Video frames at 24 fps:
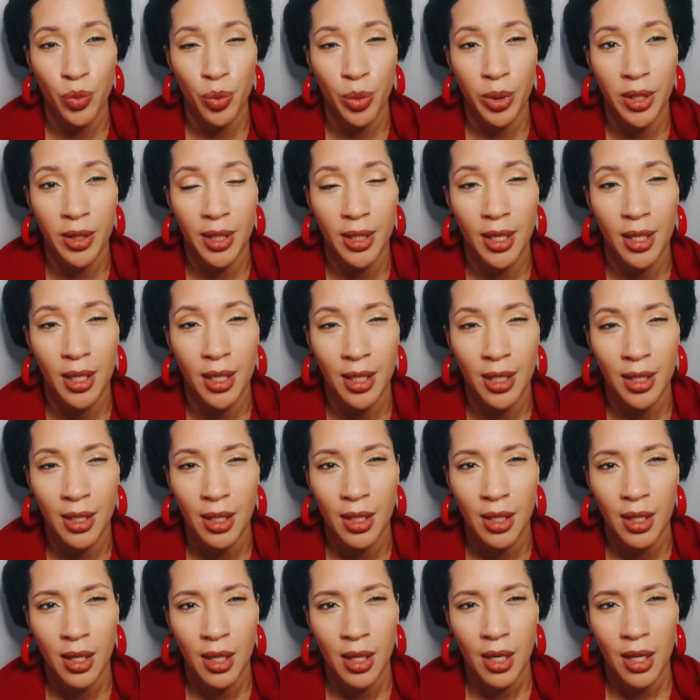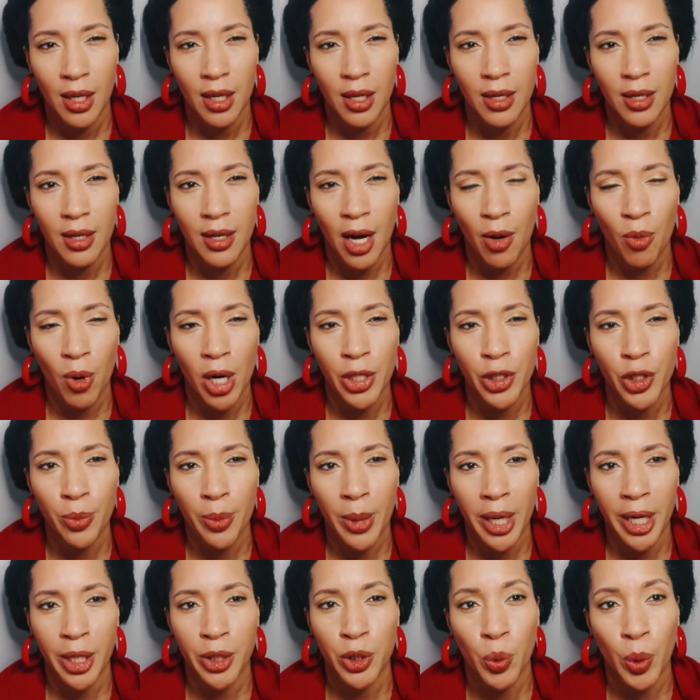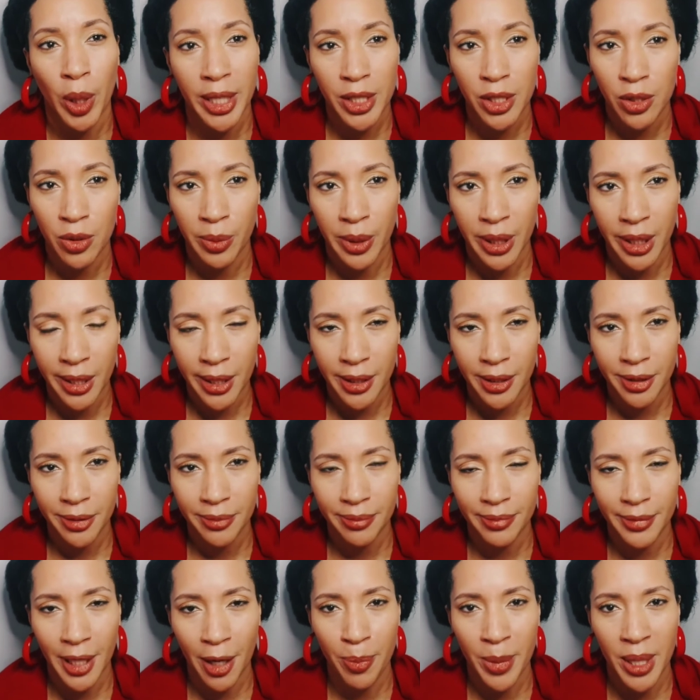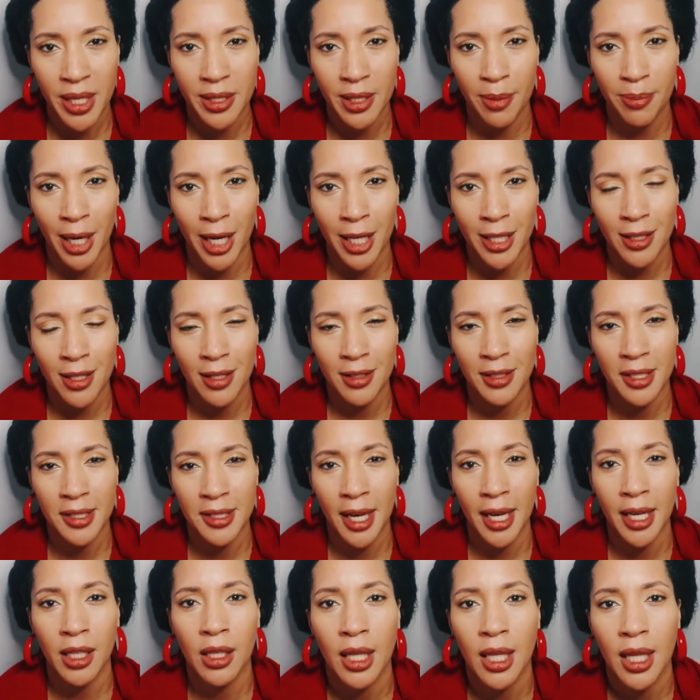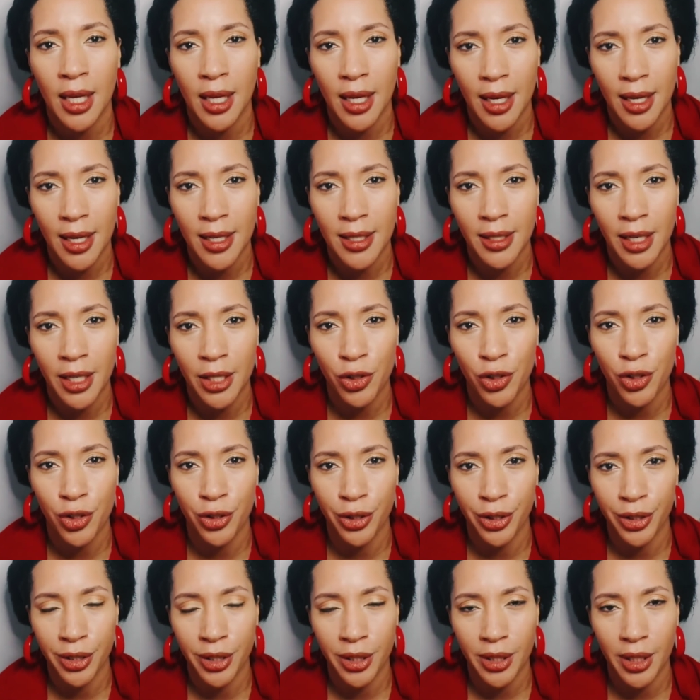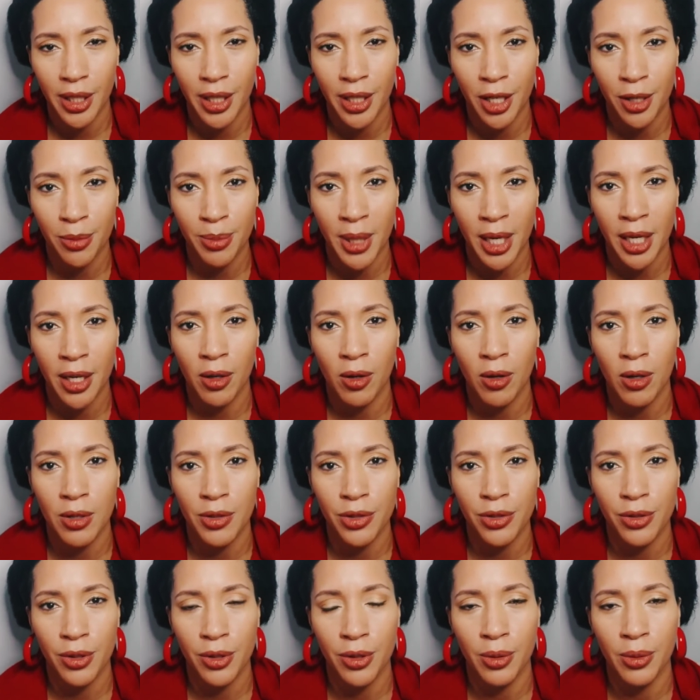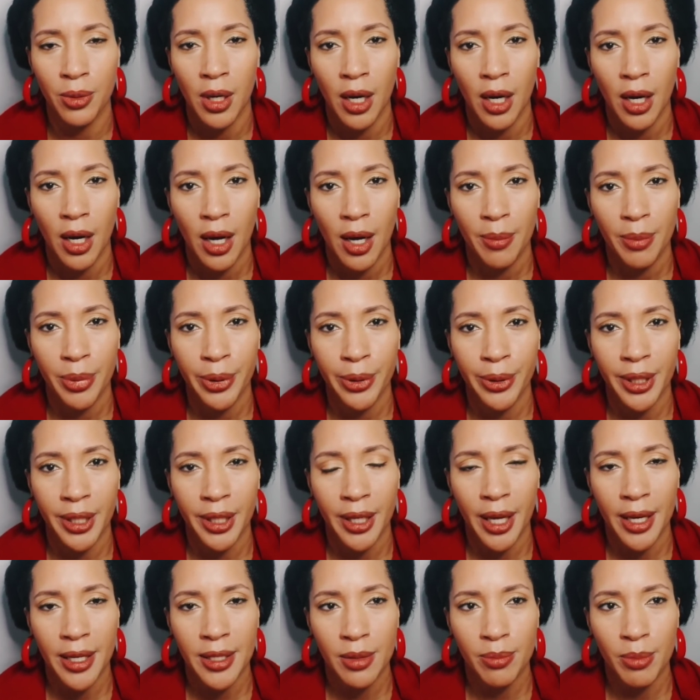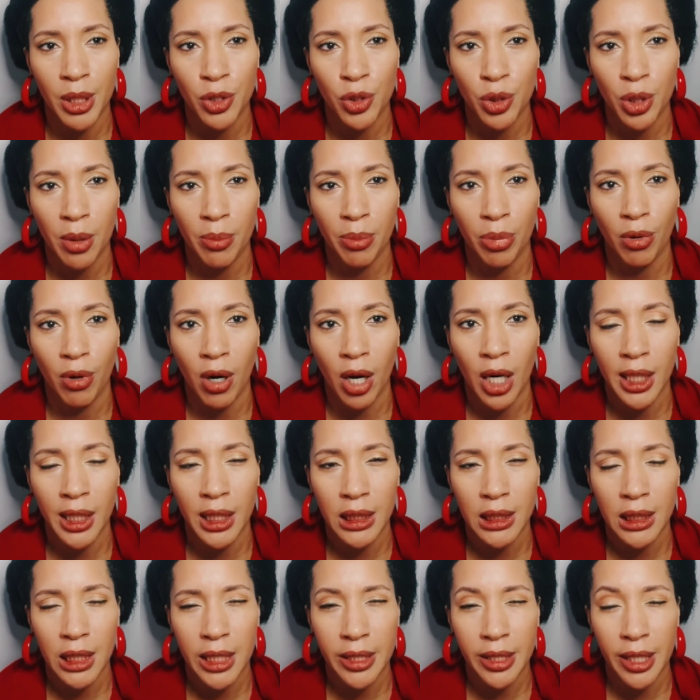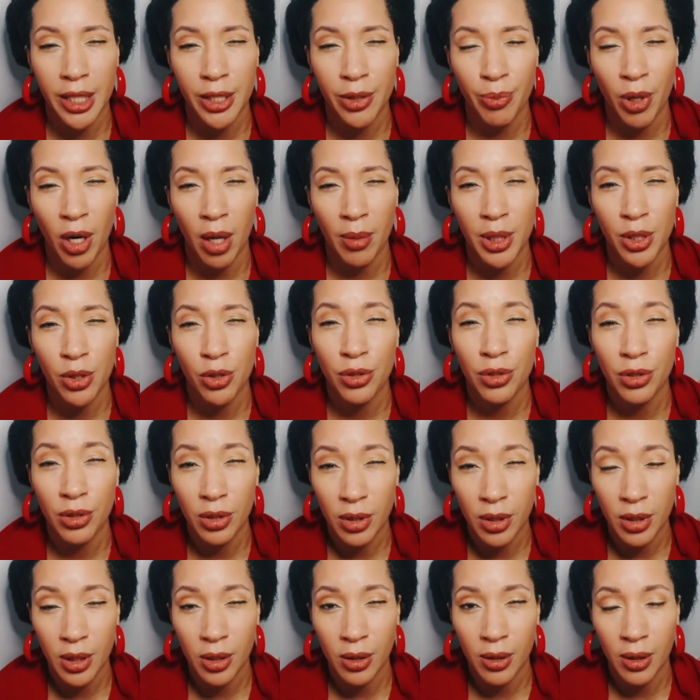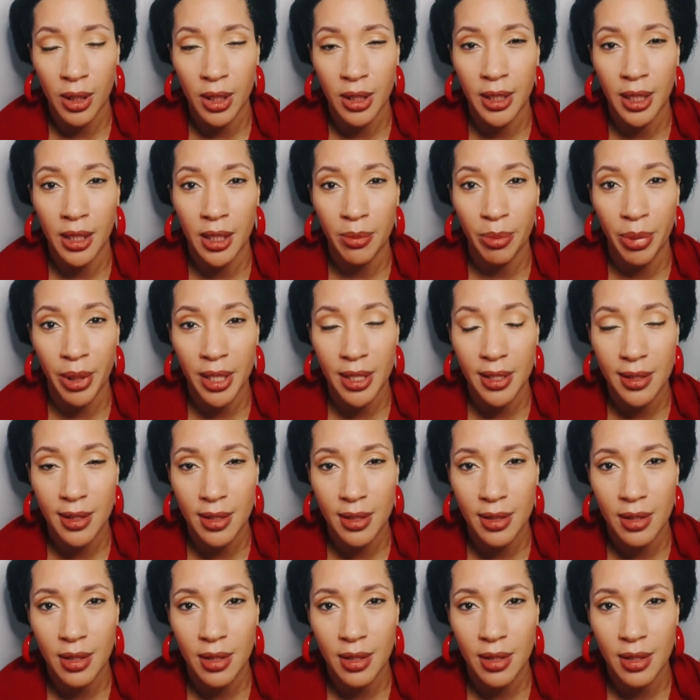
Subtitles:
Again, not washing my hair twice a week. That means I'm not detangling as I should, and I'm not also putting as much product as I probably should on a daily basis.